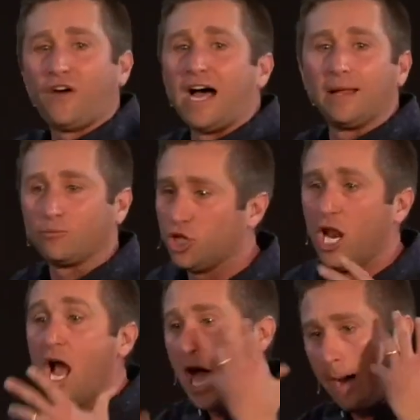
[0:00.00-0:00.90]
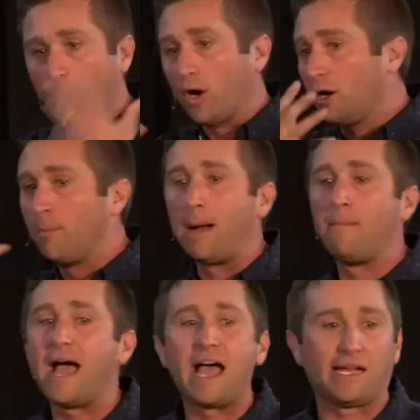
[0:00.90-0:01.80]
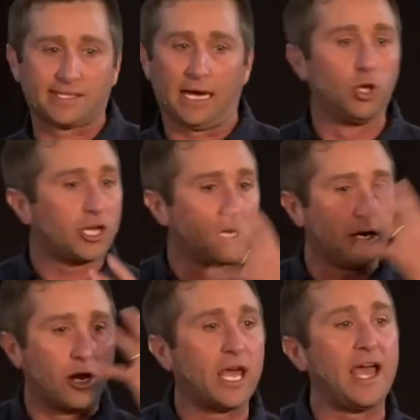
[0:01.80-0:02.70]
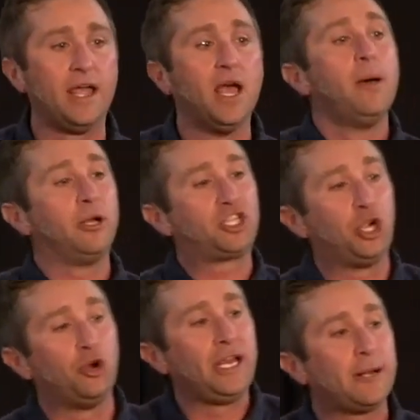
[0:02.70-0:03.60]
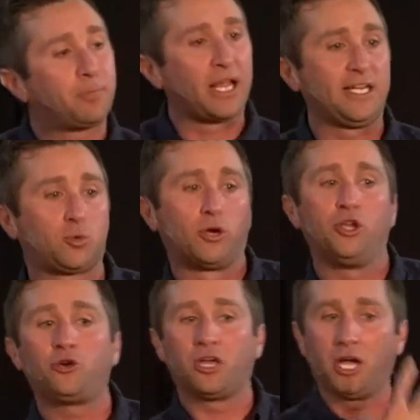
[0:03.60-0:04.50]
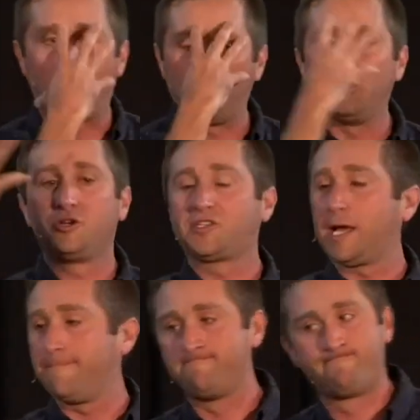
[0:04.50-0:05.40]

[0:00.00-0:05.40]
fine. I'm good. I'm wearing my mask. I'm looking okay. But you need a place where you can go and you can say,